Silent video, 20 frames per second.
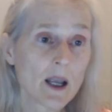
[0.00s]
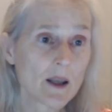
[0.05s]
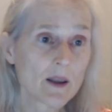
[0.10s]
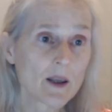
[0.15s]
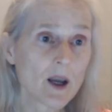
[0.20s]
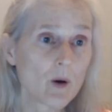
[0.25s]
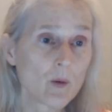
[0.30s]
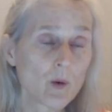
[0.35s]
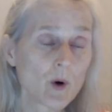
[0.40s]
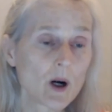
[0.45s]

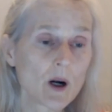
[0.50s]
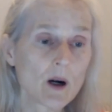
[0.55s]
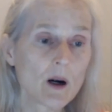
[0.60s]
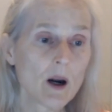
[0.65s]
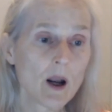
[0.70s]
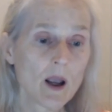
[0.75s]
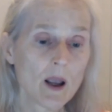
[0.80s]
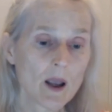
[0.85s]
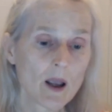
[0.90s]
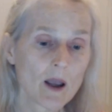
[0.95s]
that were
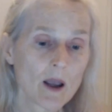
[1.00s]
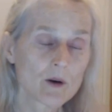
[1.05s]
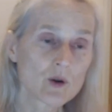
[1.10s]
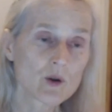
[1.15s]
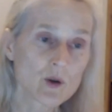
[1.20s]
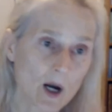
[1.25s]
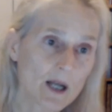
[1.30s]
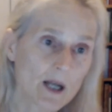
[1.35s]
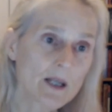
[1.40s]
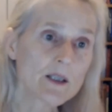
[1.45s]

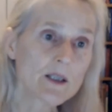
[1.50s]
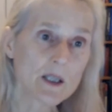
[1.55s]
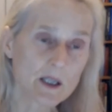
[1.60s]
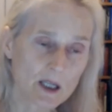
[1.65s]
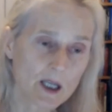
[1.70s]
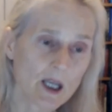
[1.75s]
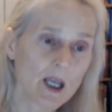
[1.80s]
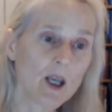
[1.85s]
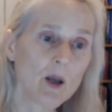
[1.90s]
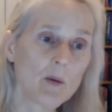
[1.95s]
trying to
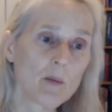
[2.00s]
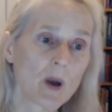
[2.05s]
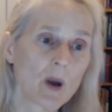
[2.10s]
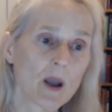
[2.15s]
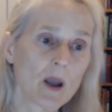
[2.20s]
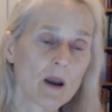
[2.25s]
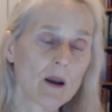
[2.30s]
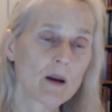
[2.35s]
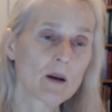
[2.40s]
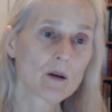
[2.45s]
keep
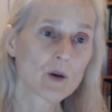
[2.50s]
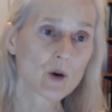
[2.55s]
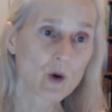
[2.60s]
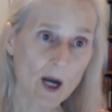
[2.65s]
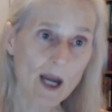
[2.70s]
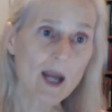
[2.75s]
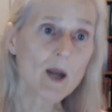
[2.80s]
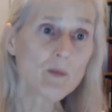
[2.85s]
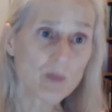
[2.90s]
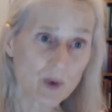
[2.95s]

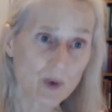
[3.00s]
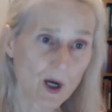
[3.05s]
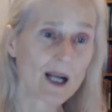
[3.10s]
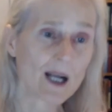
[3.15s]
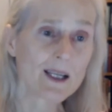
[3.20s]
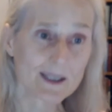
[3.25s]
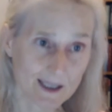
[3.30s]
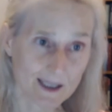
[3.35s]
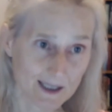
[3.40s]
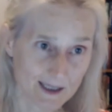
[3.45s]
grain
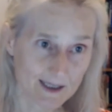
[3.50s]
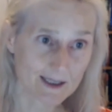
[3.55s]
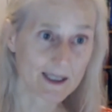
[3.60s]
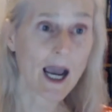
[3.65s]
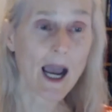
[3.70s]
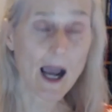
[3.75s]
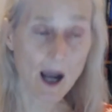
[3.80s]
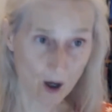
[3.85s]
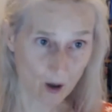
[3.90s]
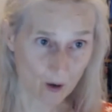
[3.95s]
prices
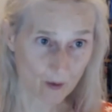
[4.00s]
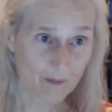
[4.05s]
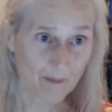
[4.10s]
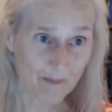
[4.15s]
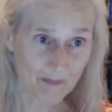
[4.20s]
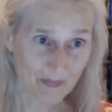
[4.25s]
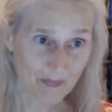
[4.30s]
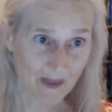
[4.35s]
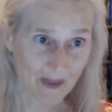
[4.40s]
down